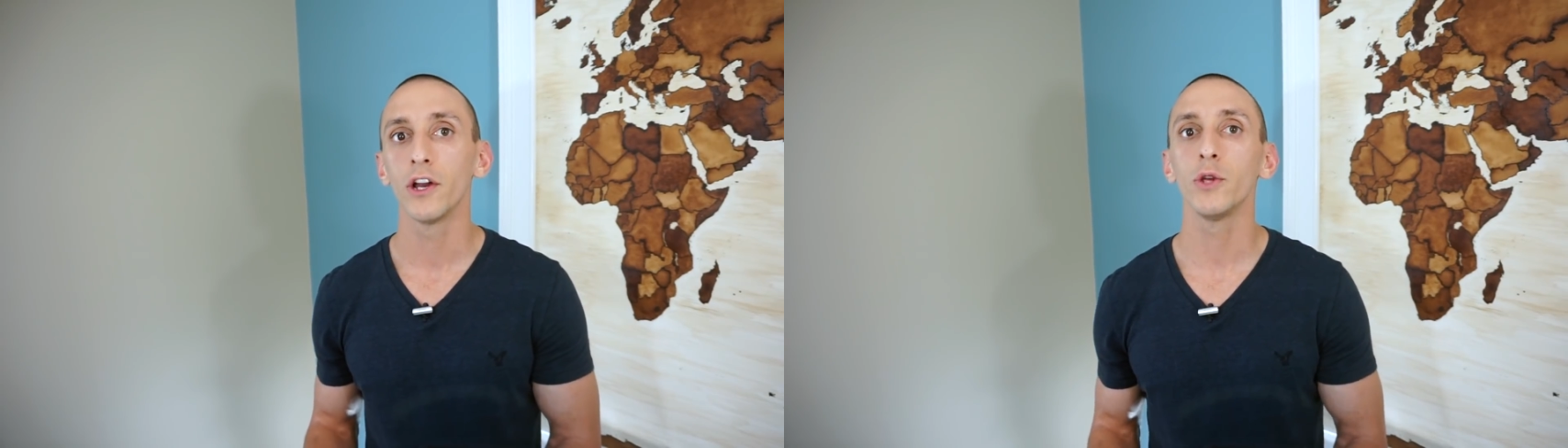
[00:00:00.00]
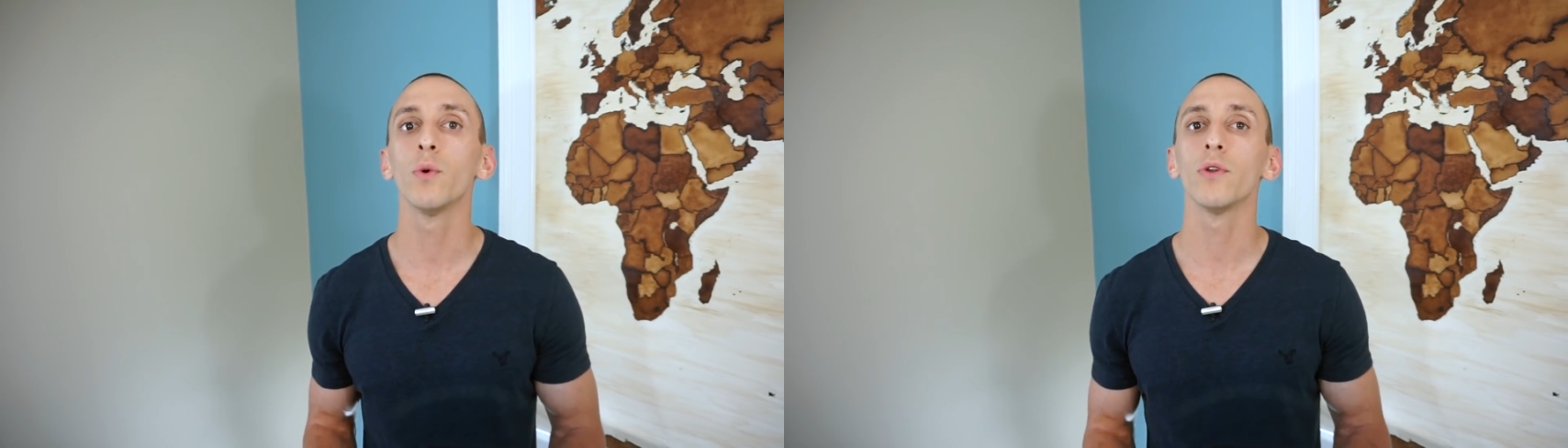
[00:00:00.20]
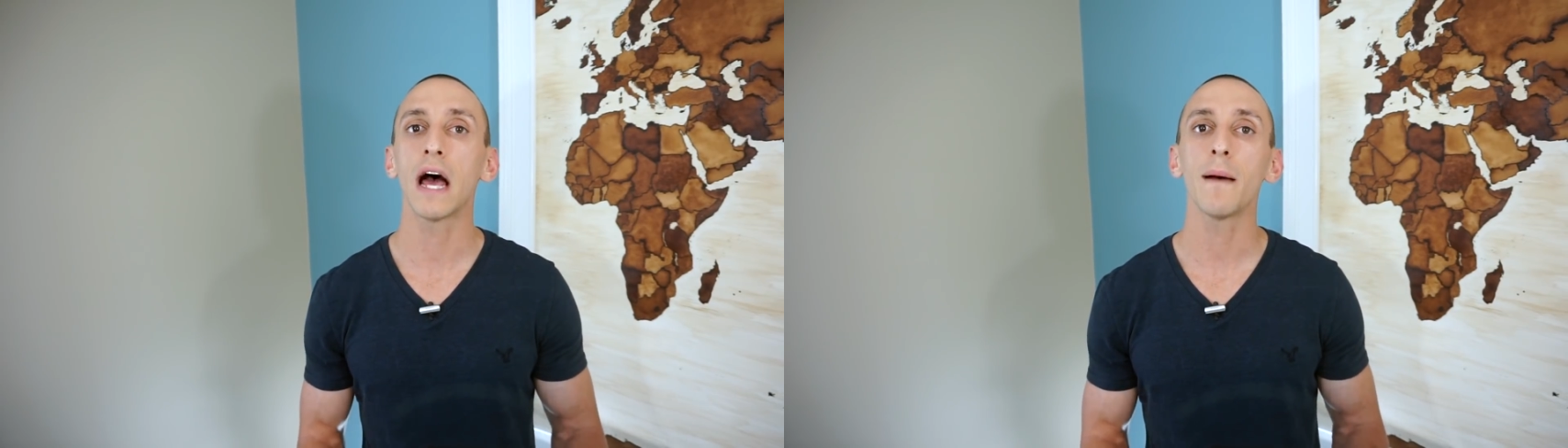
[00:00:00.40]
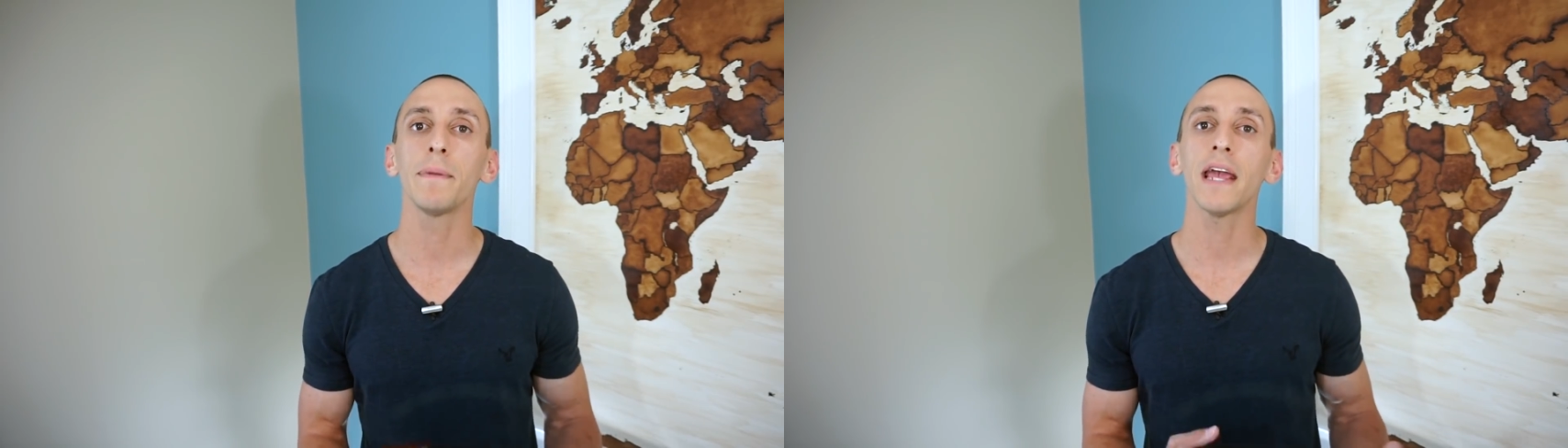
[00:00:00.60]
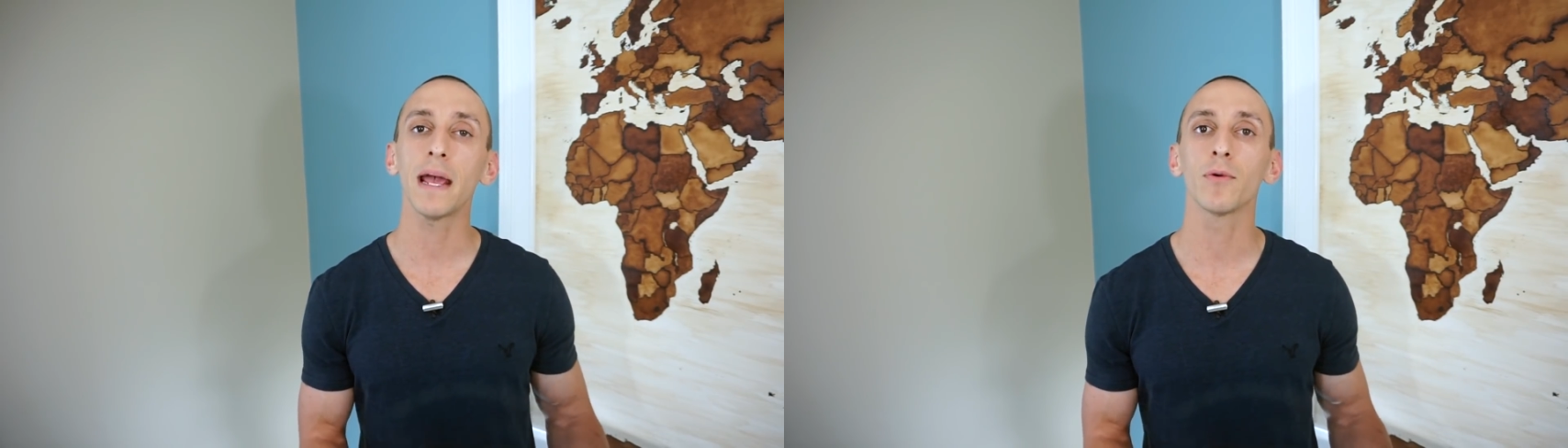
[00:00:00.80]
you will not
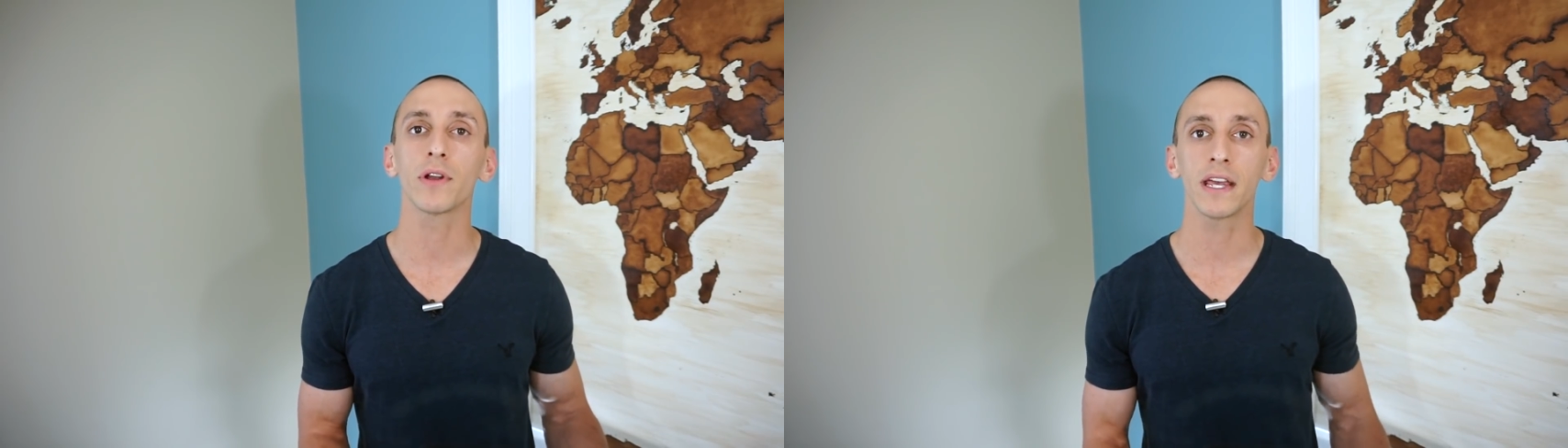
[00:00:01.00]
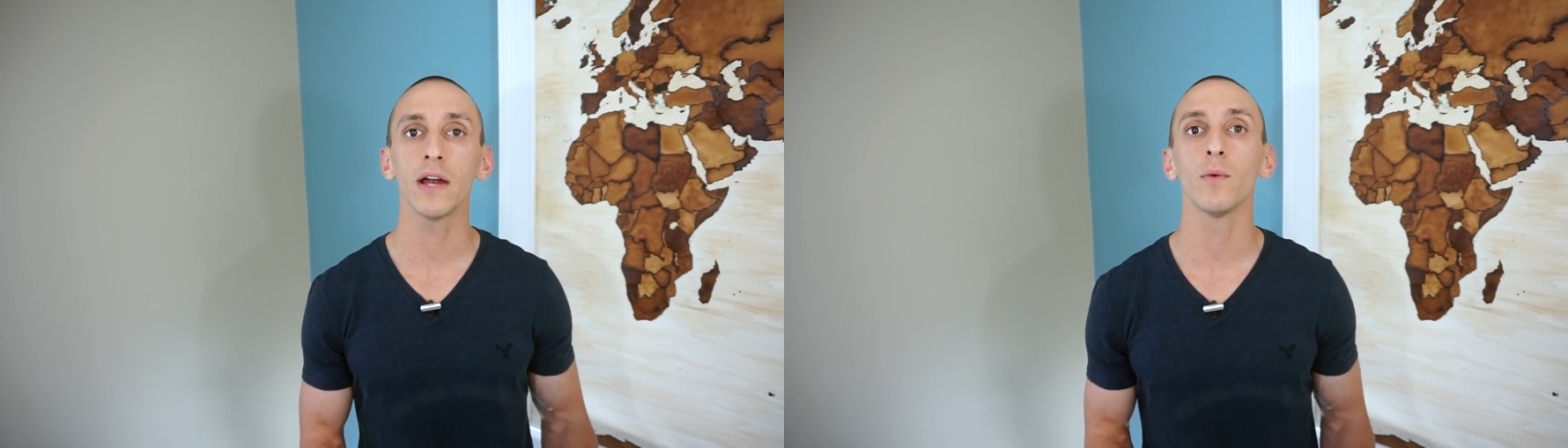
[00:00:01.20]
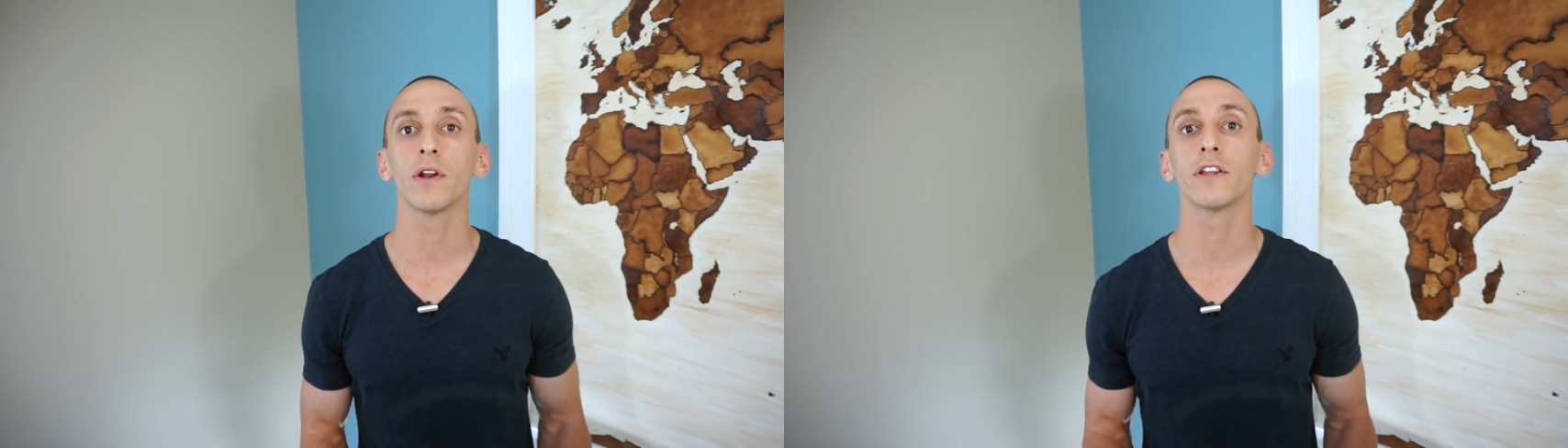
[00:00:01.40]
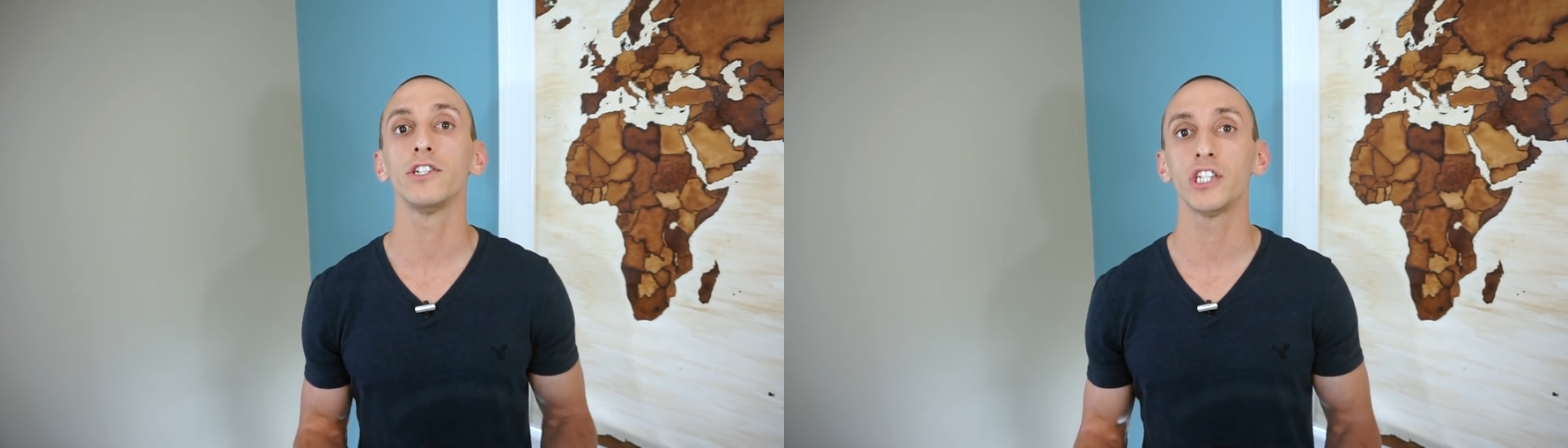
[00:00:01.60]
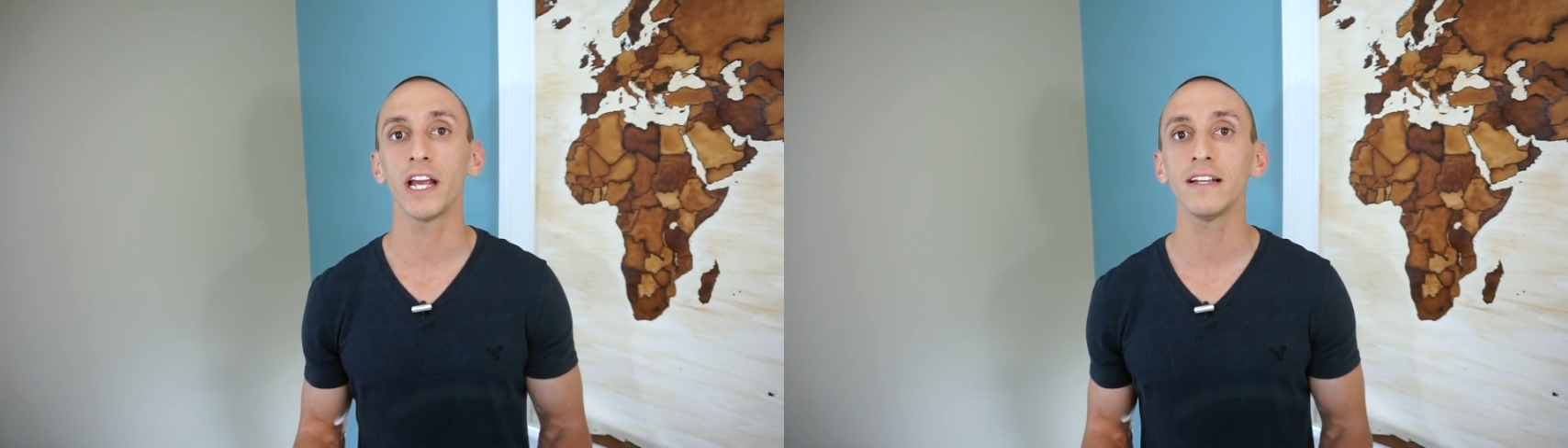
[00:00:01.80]
be able to get one of the
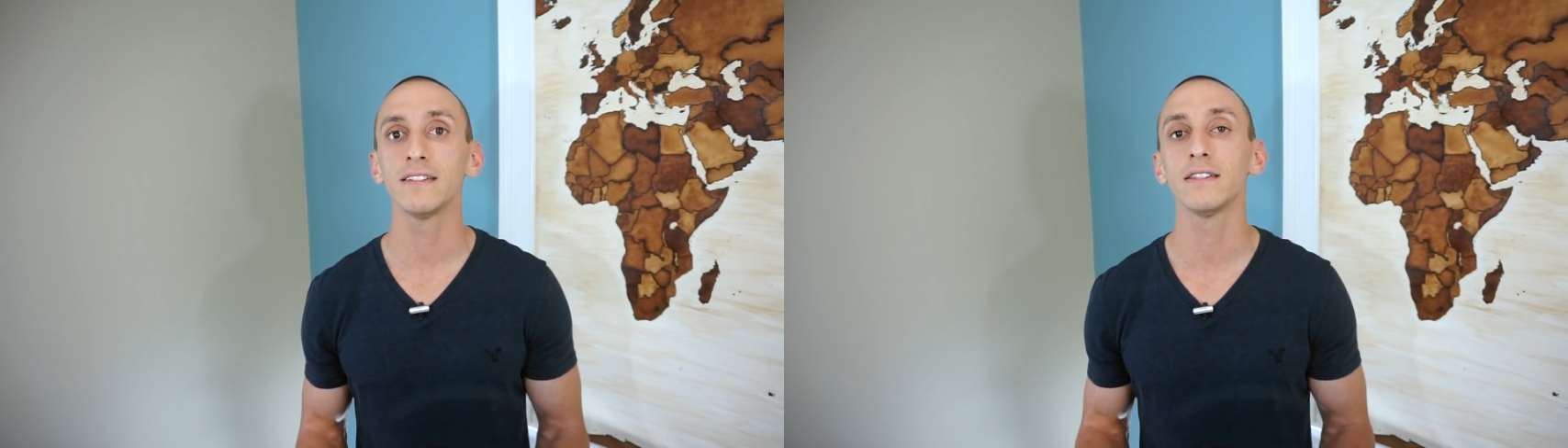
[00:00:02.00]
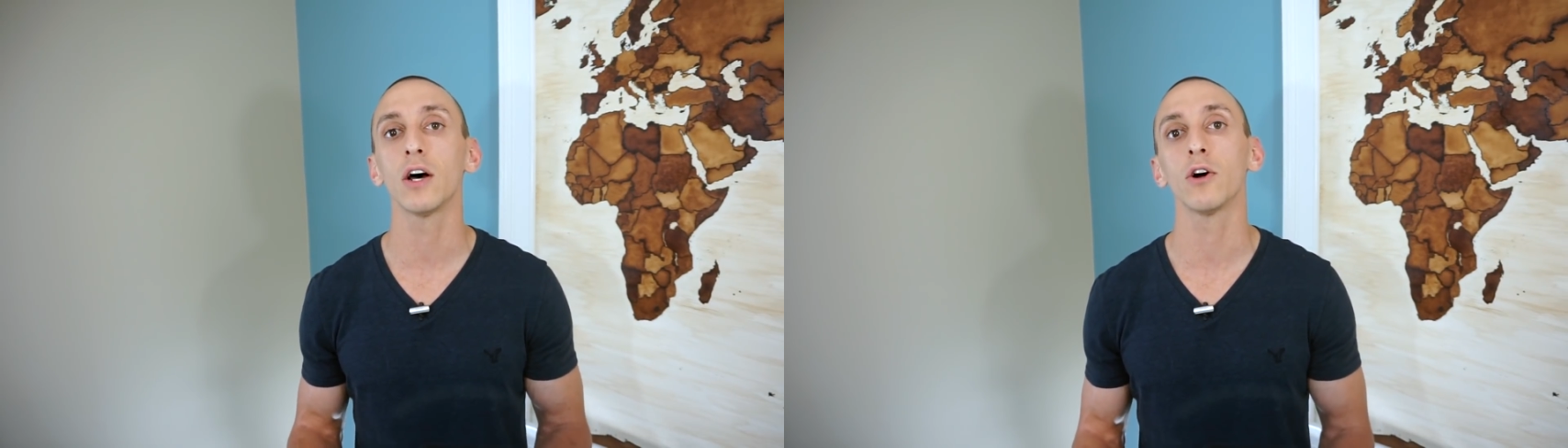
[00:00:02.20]
Chase's